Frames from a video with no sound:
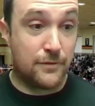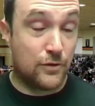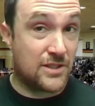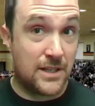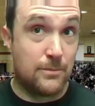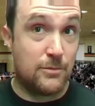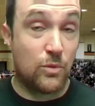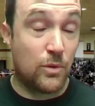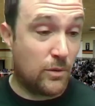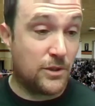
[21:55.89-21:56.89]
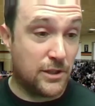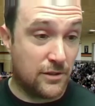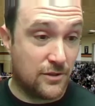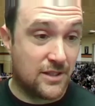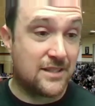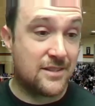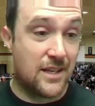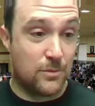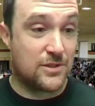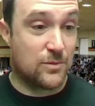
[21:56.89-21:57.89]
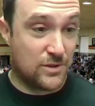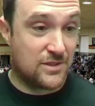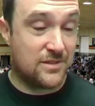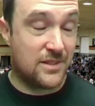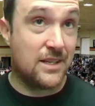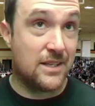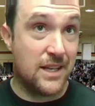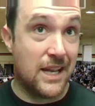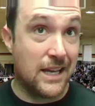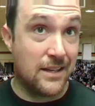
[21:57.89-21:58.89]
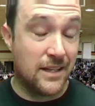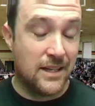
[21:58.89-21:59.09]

first time in 21 years last time was was 98